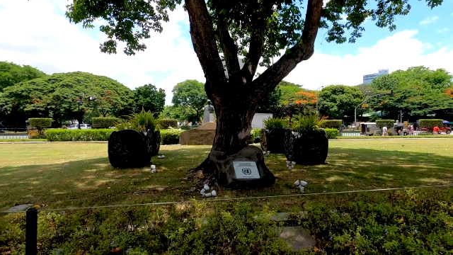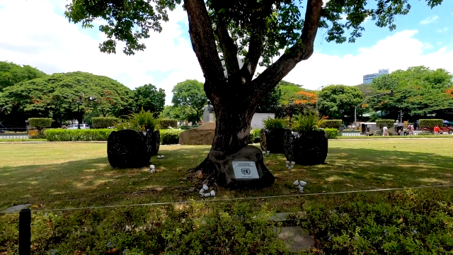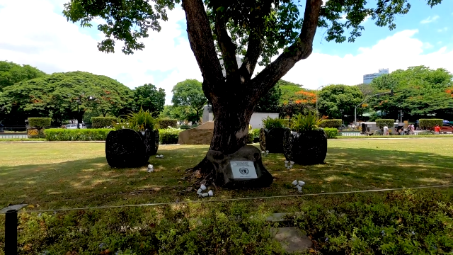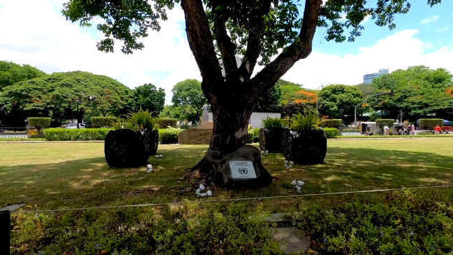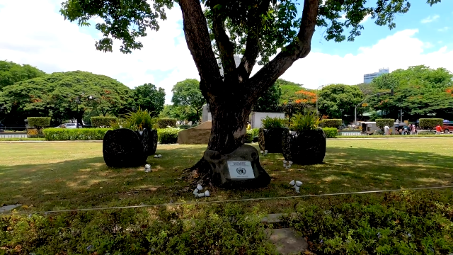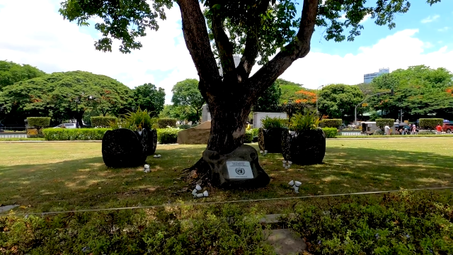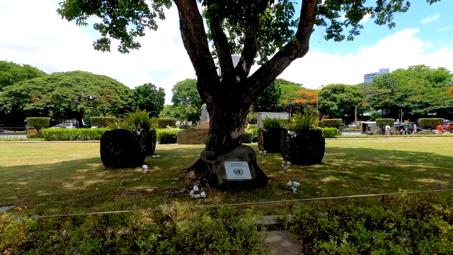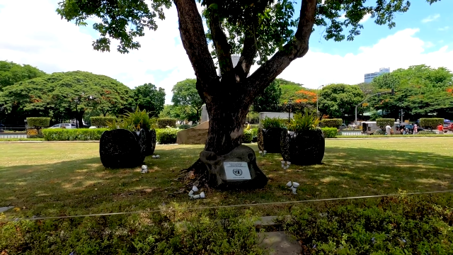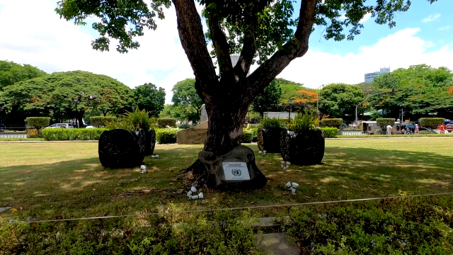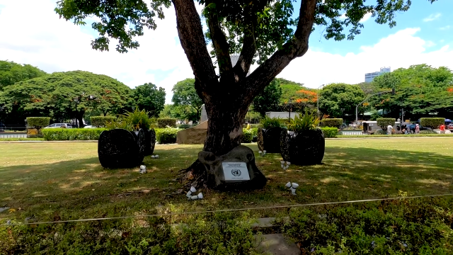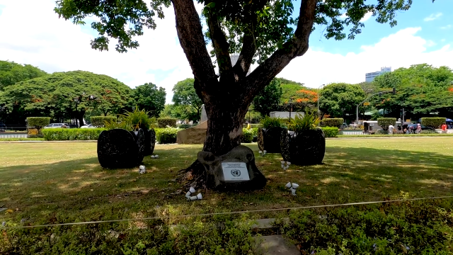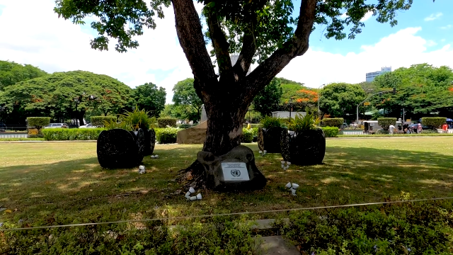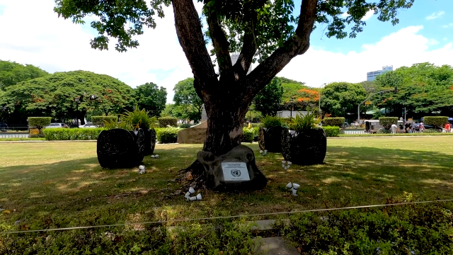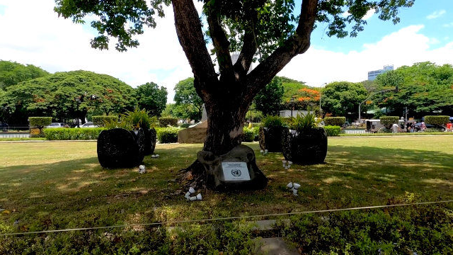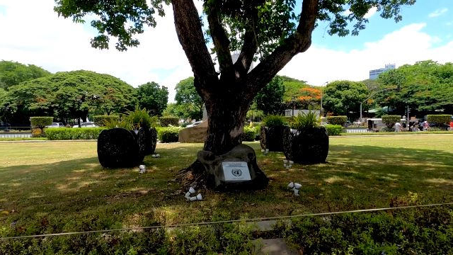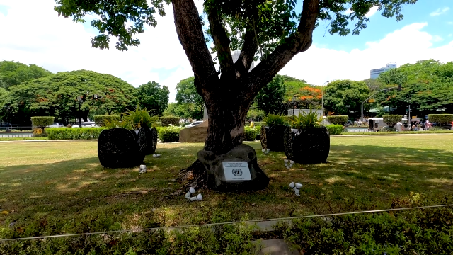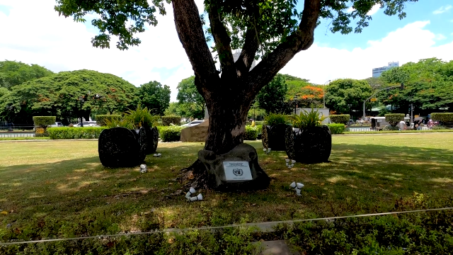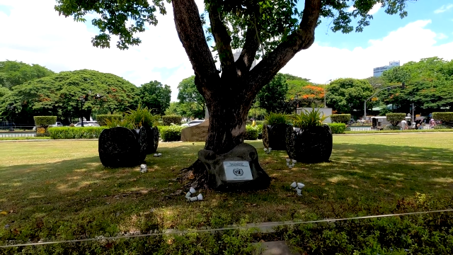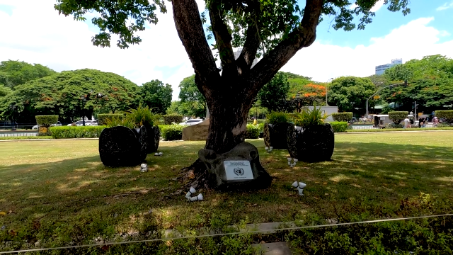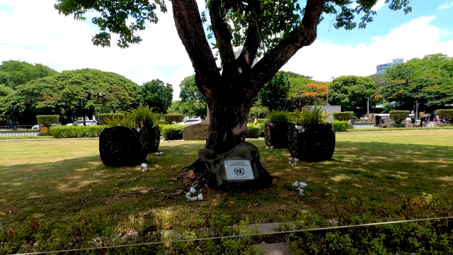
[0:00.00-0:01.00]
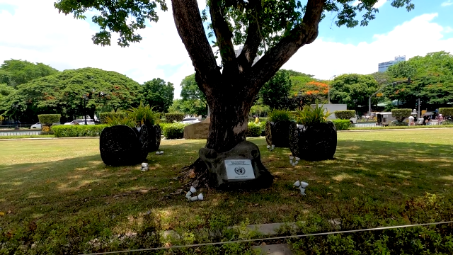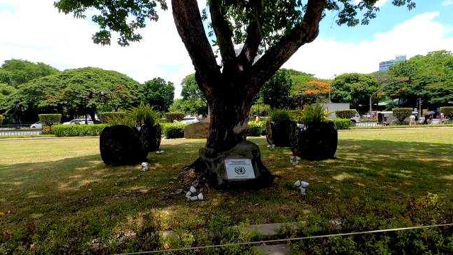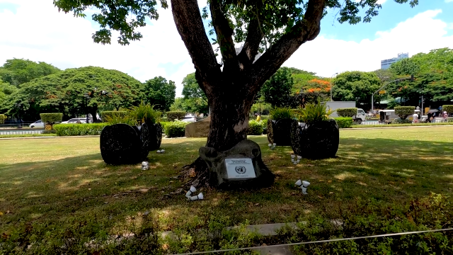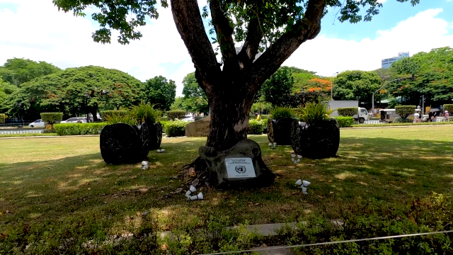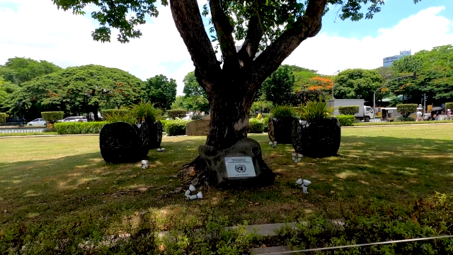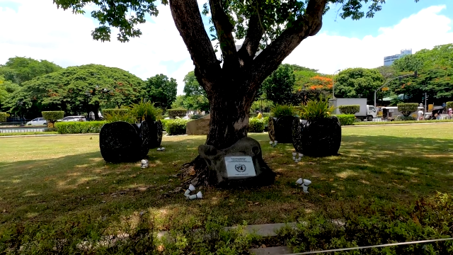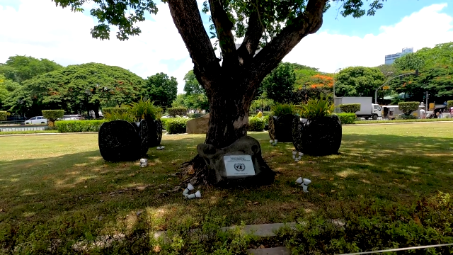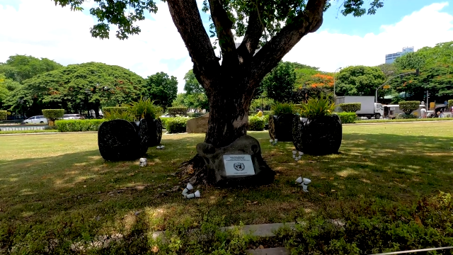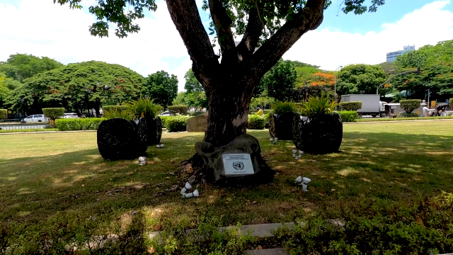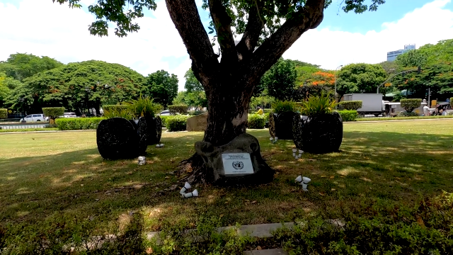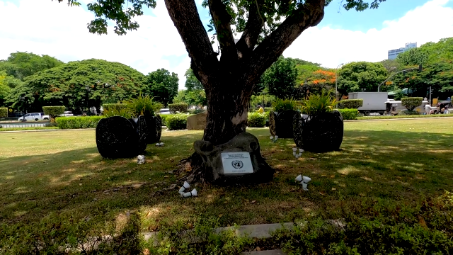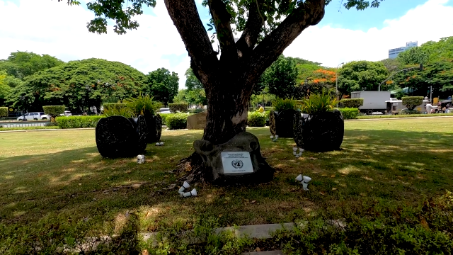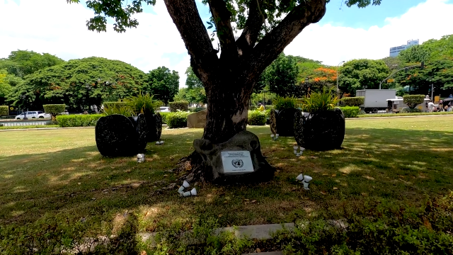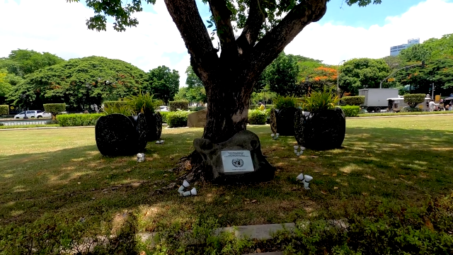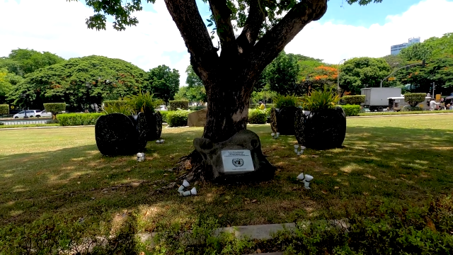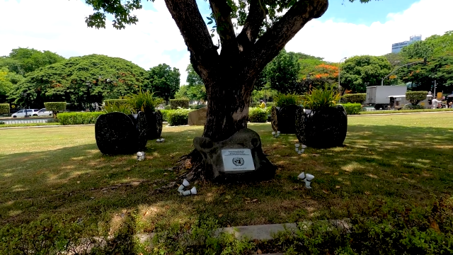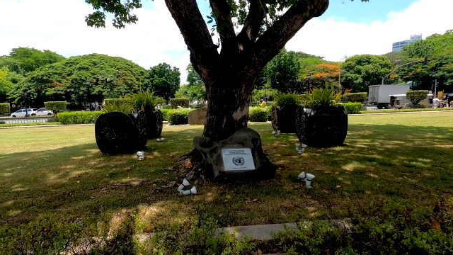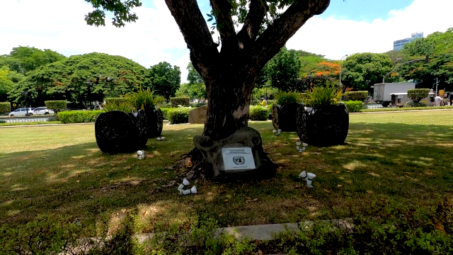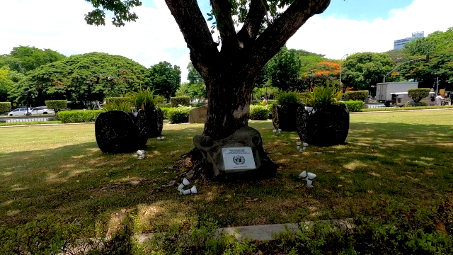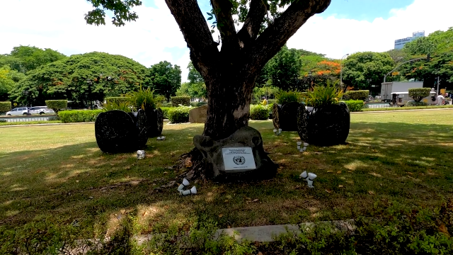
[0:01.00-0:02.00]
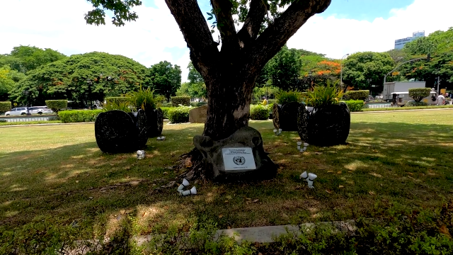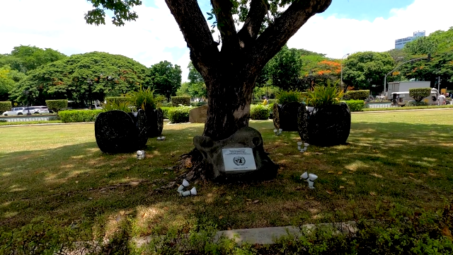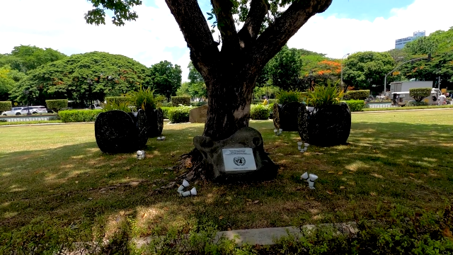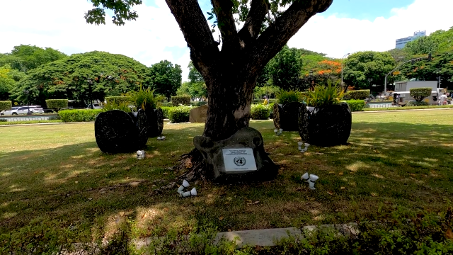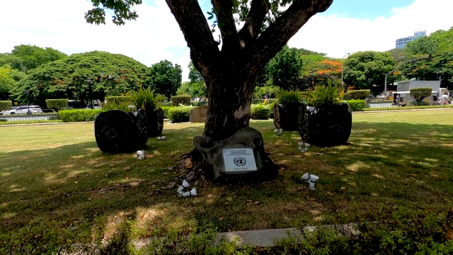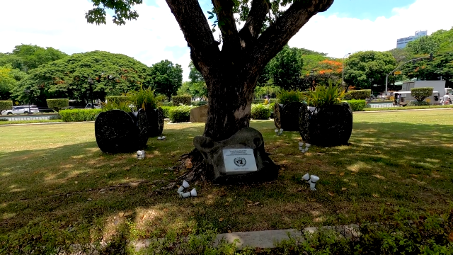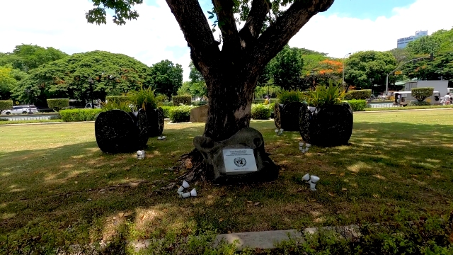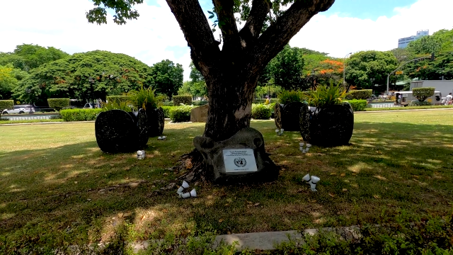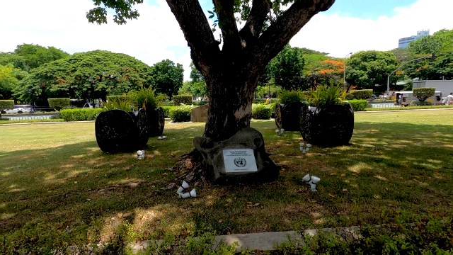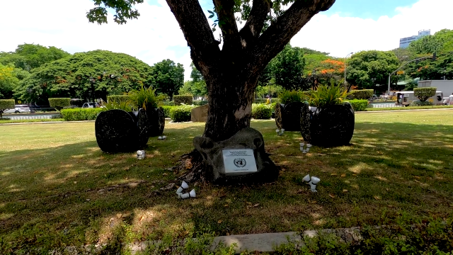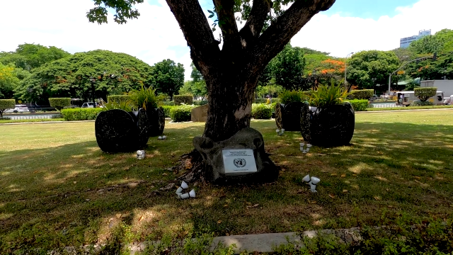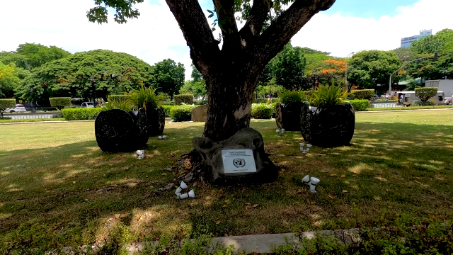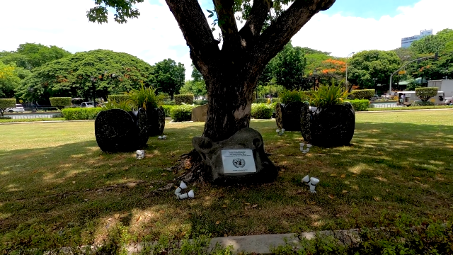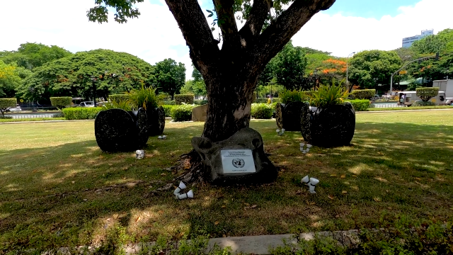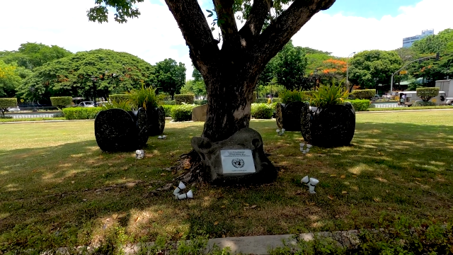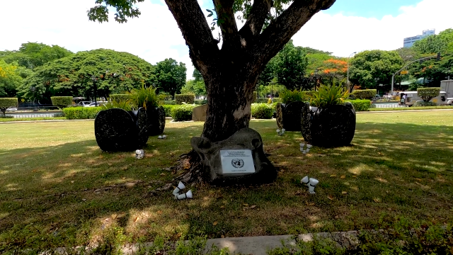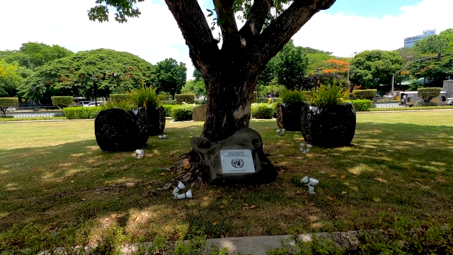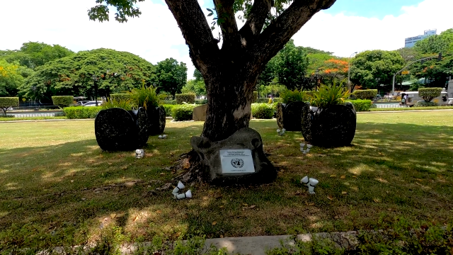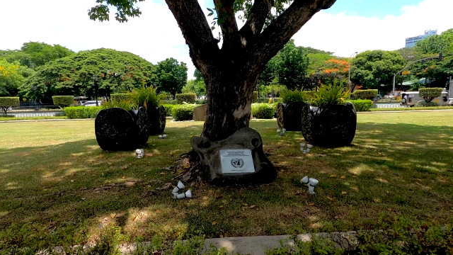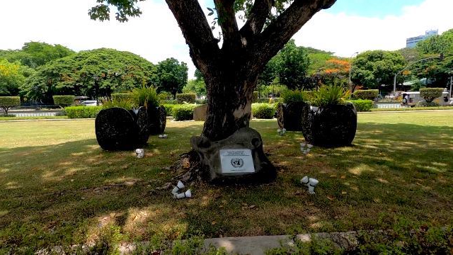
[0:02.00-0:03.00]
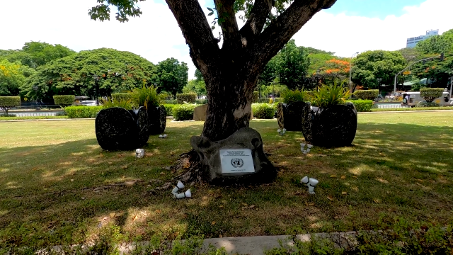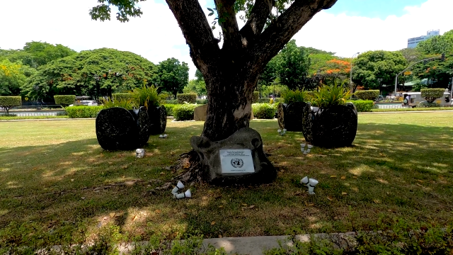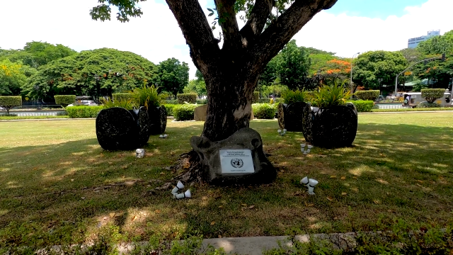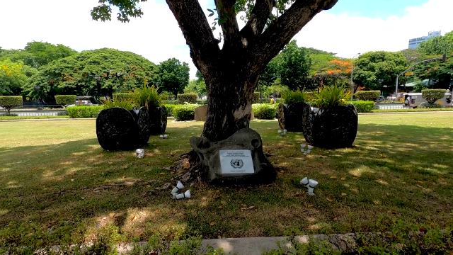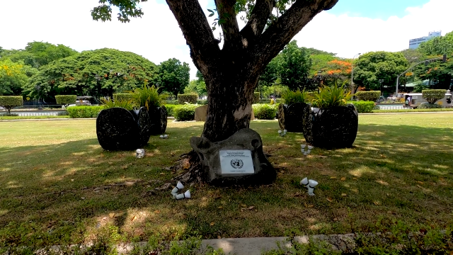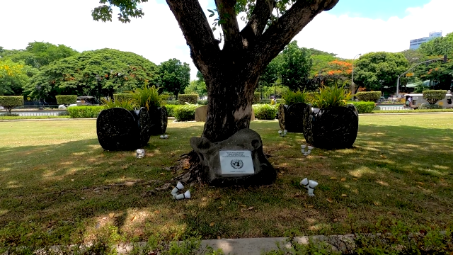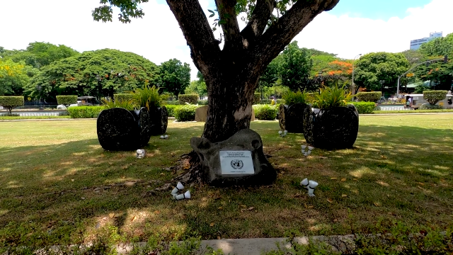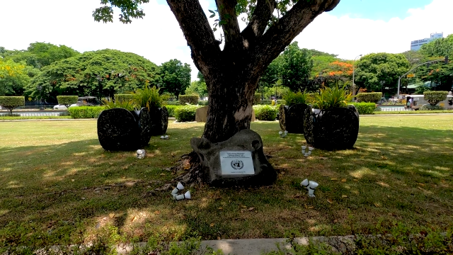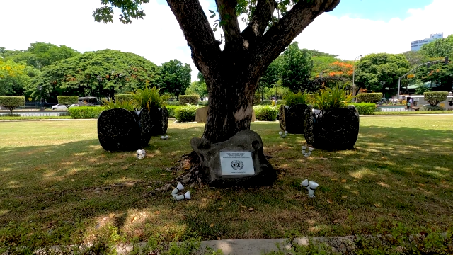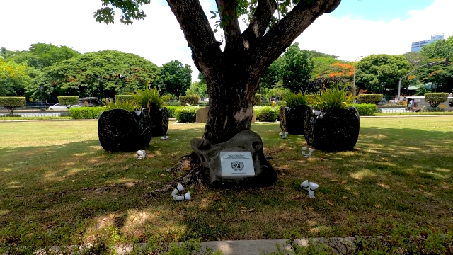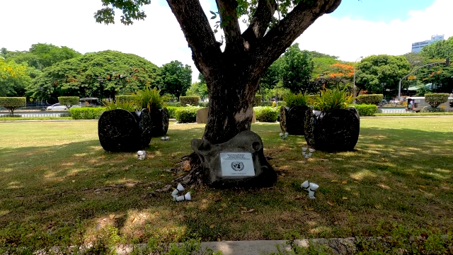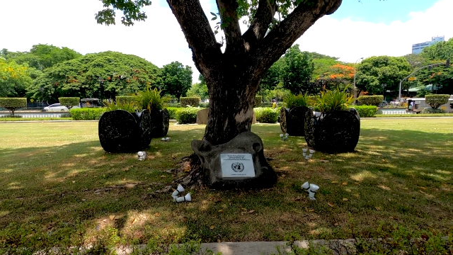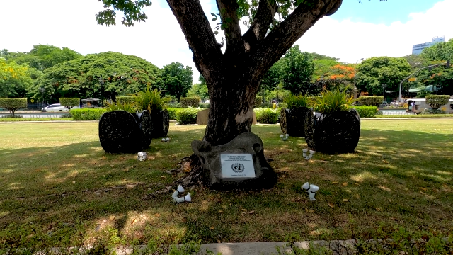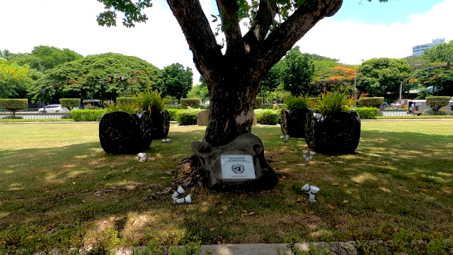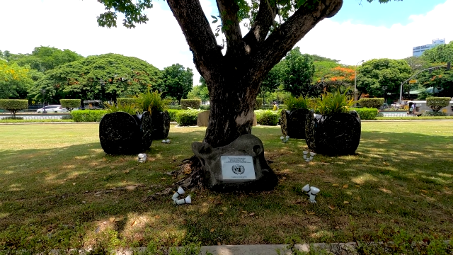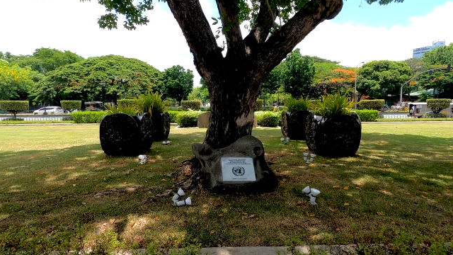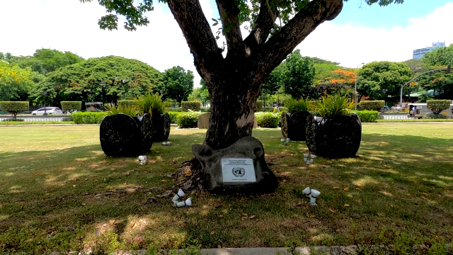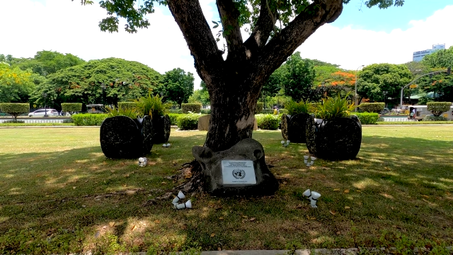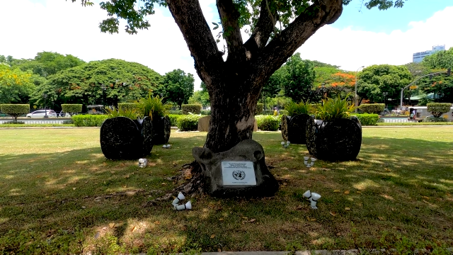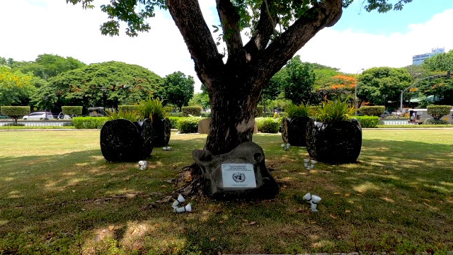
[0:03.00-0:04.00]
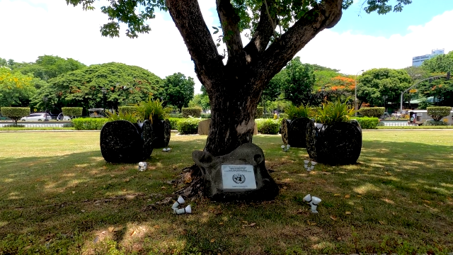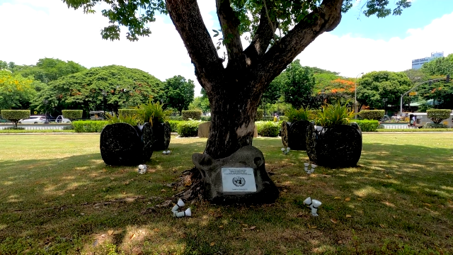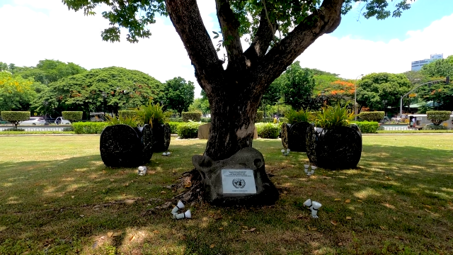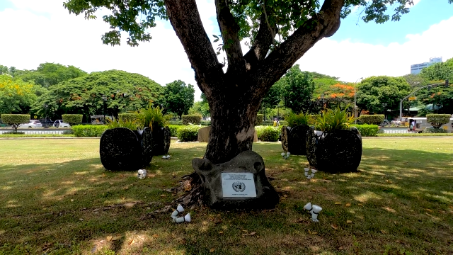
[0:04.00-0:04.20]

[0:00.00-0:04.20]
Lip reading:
Nobody's mouth can be seen.